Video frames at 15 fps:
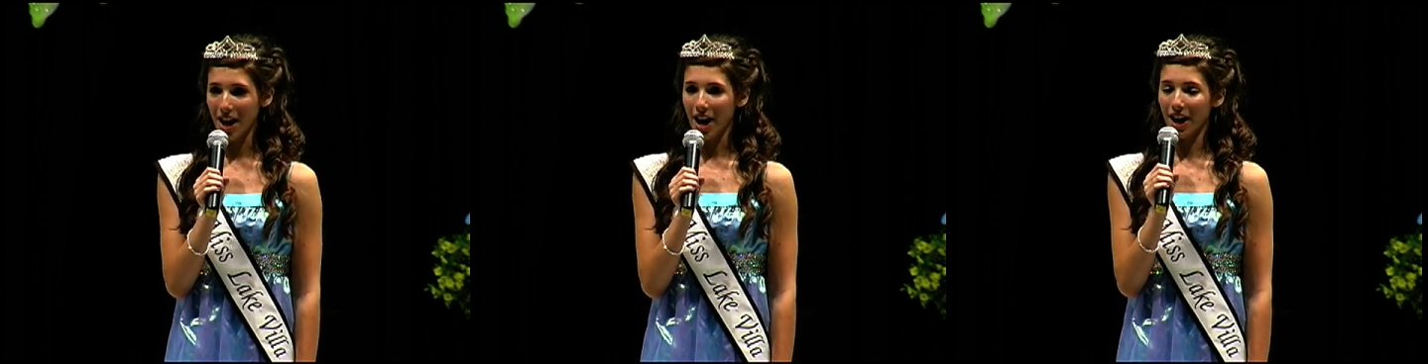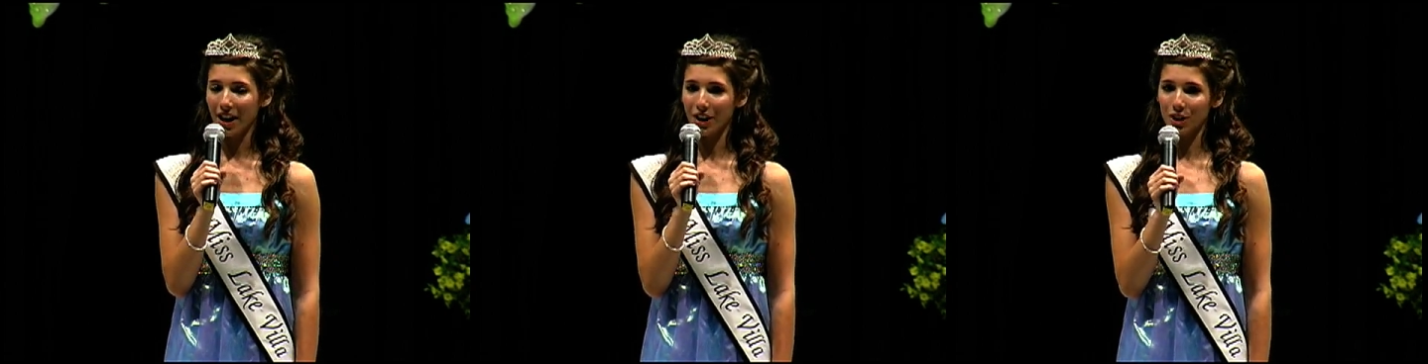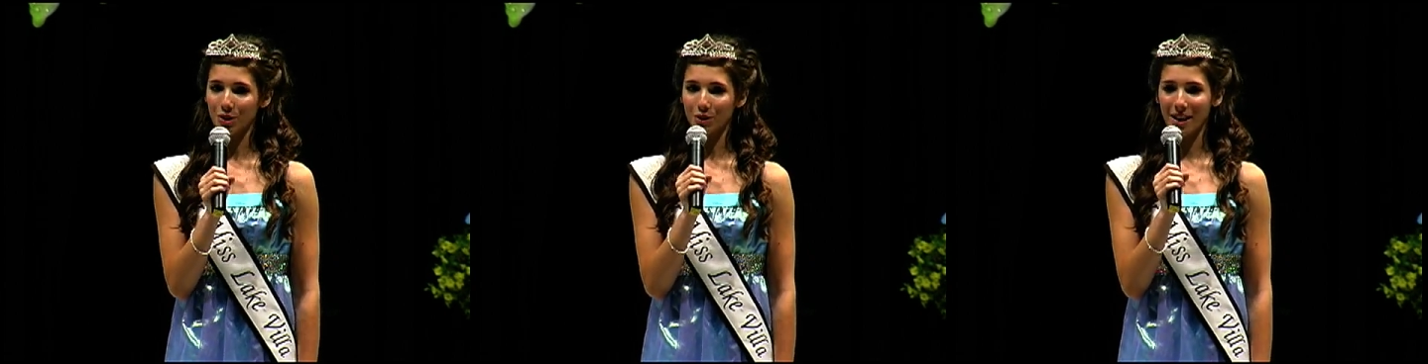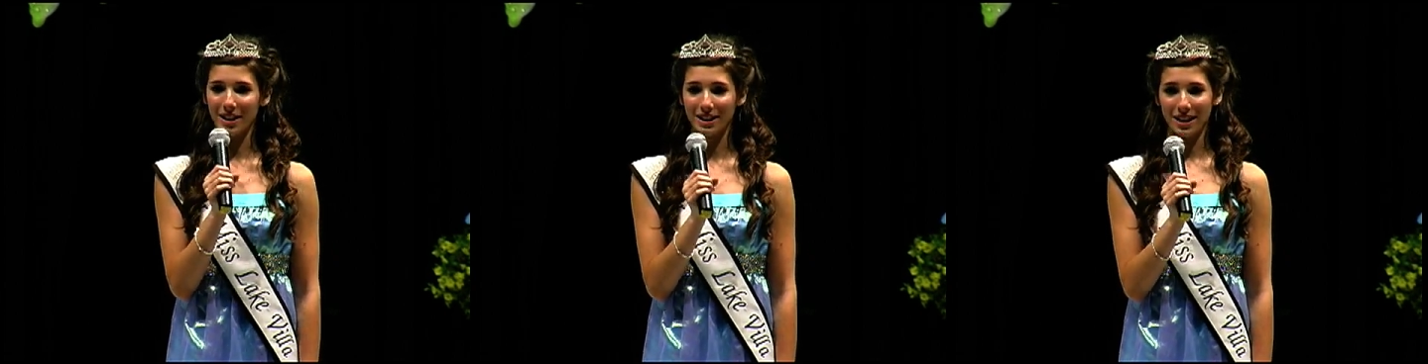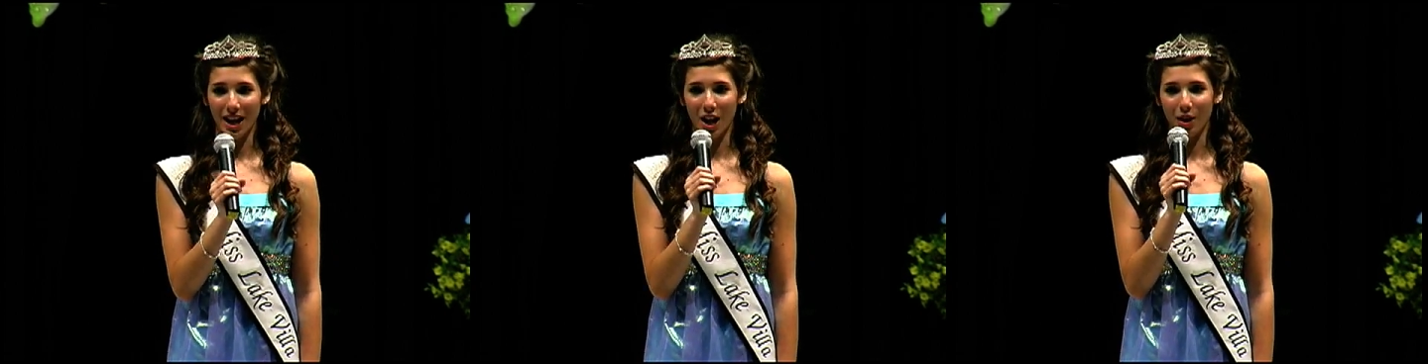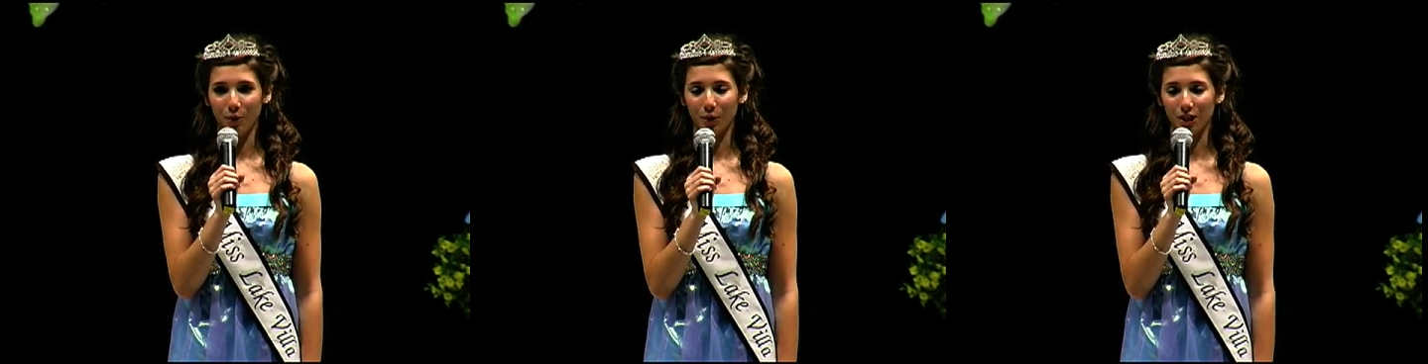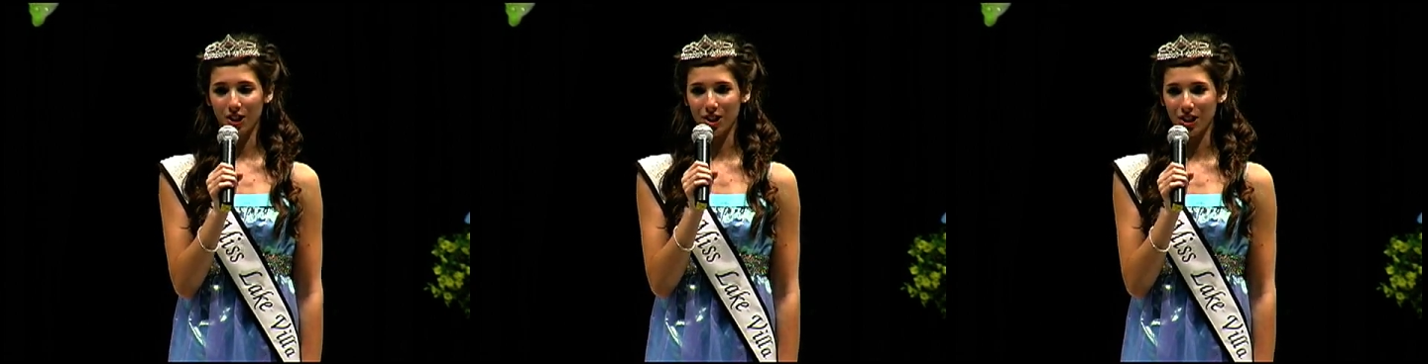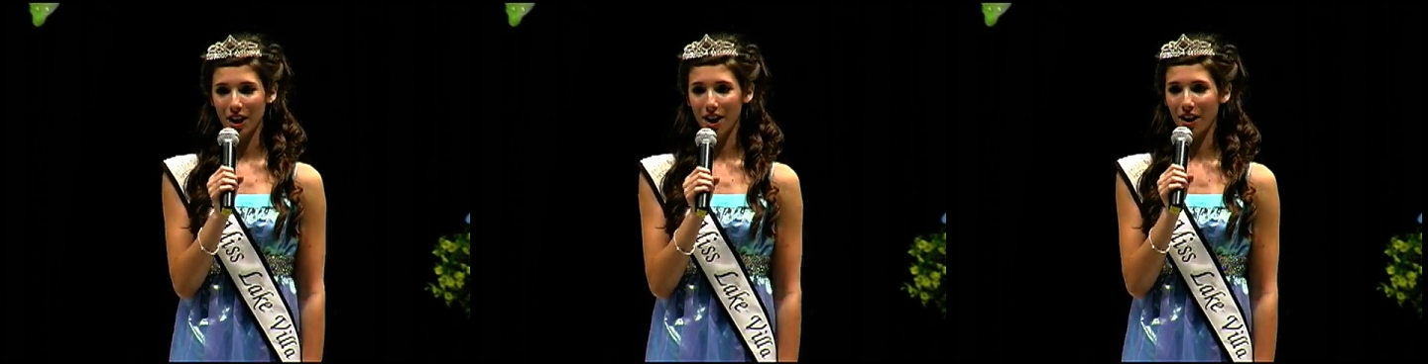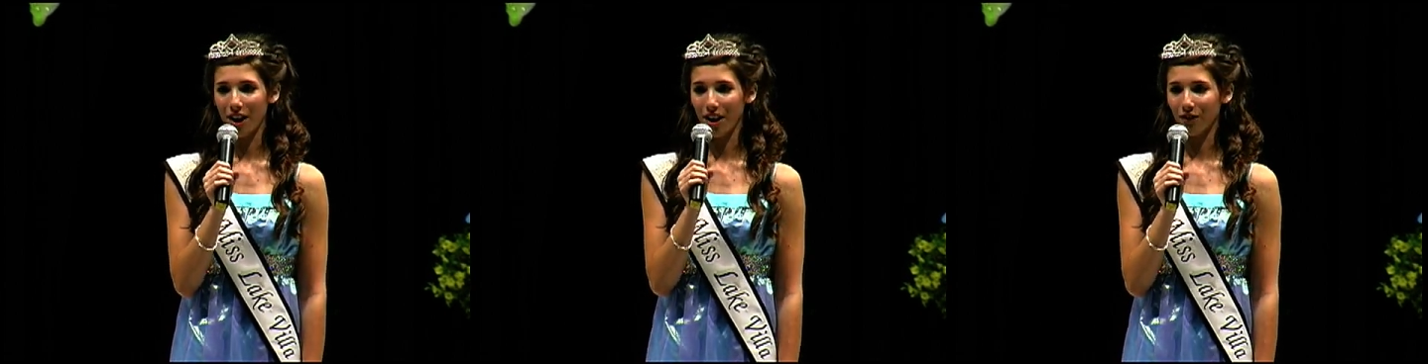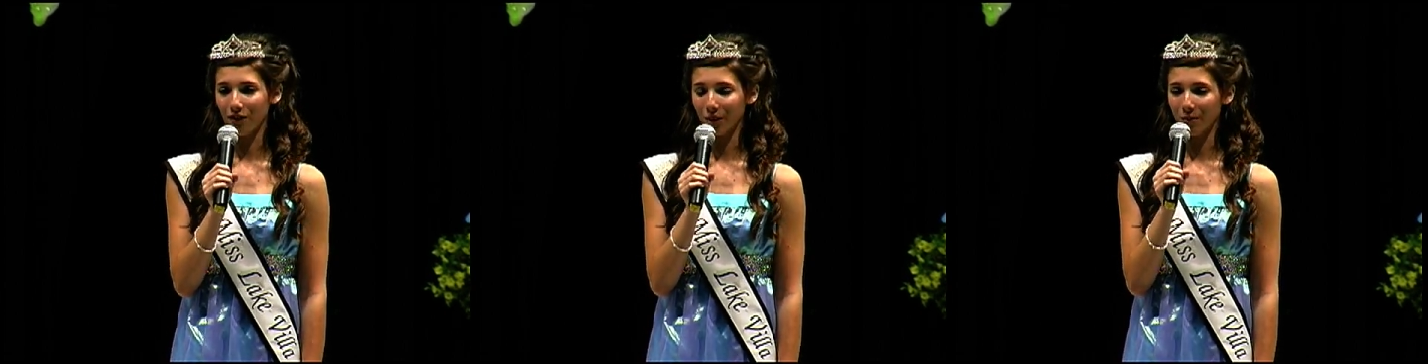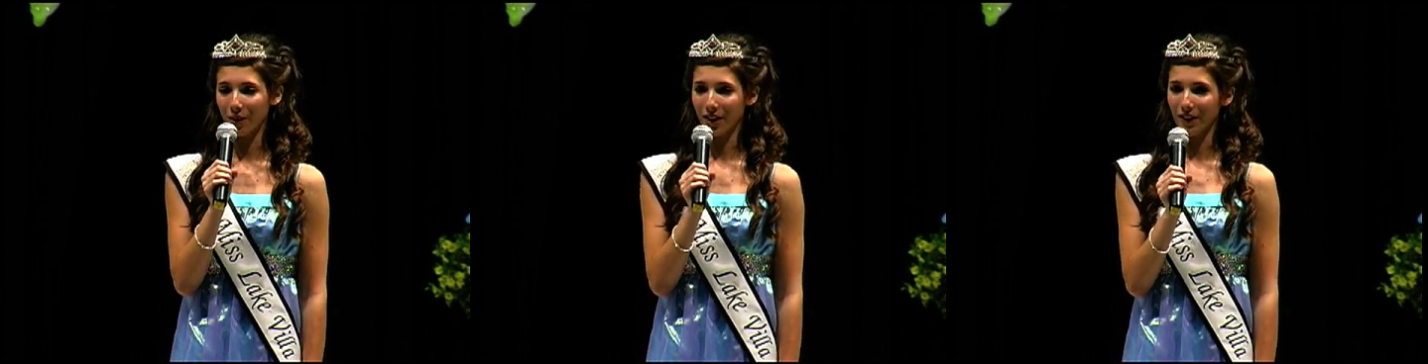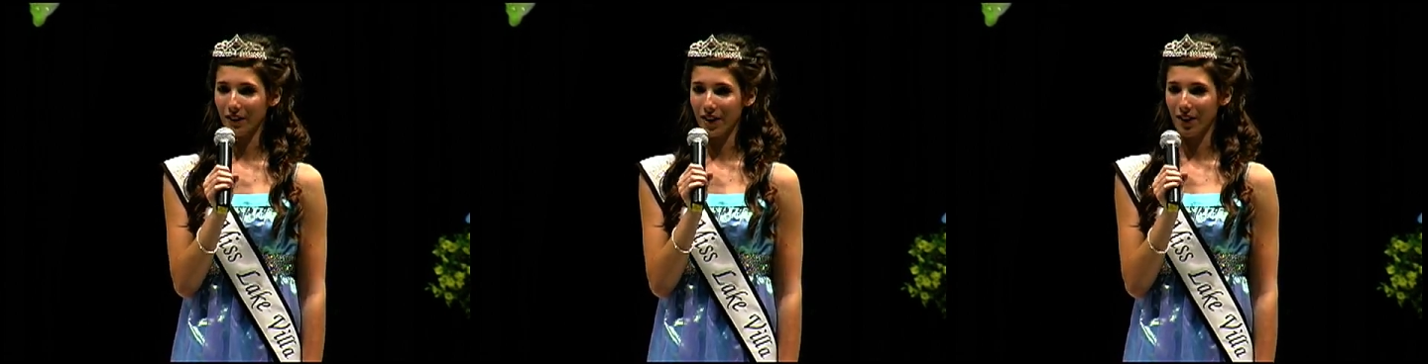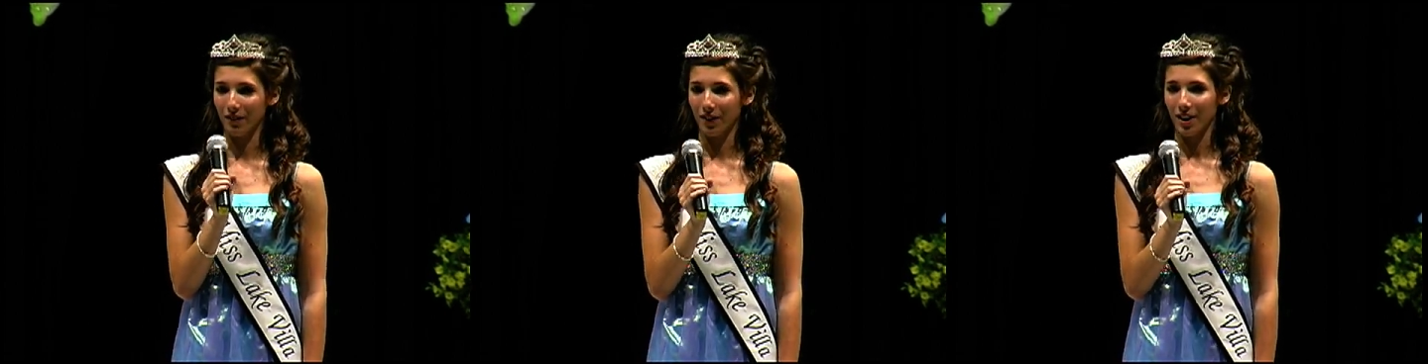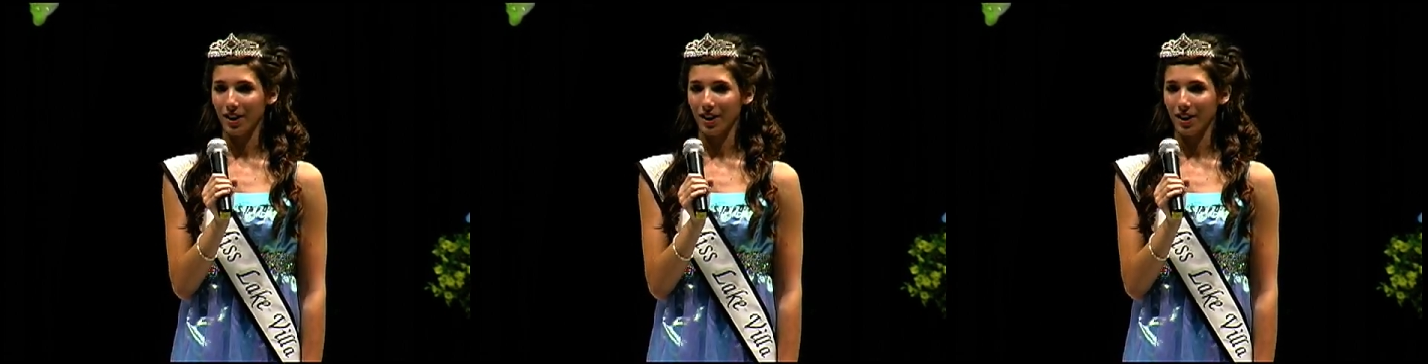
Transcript: and I just want to say I appreciate every bit of it.